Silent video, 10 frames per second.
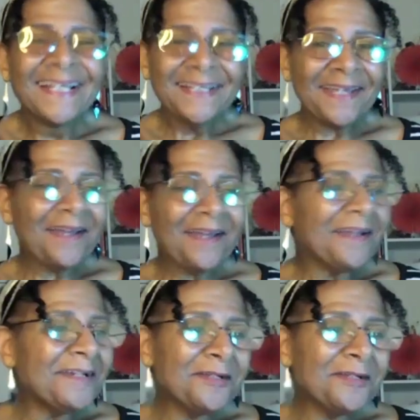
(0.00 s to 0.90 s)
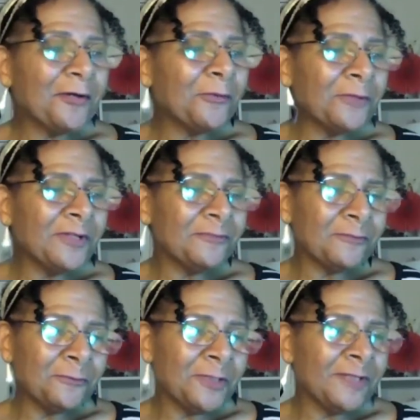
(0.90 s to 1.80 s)
Yeah. And
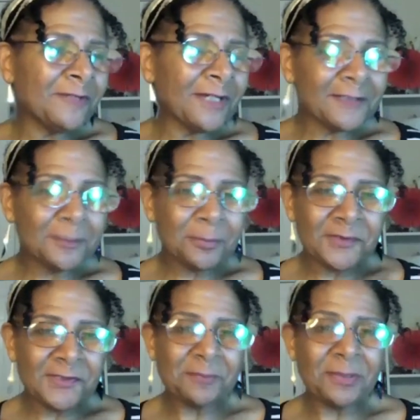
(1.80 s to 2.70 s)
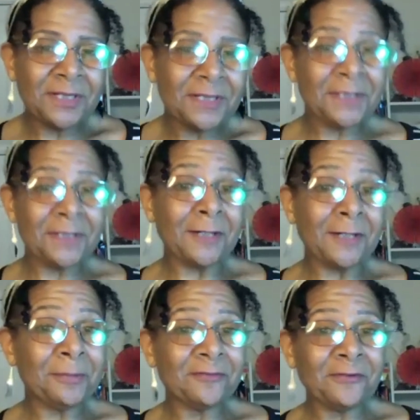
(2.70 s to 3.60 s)
we've actually participated in a
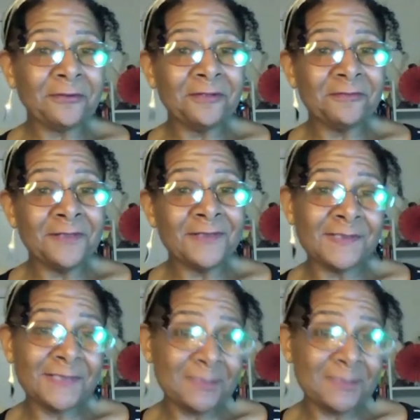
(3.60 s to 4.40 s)
couple of her events this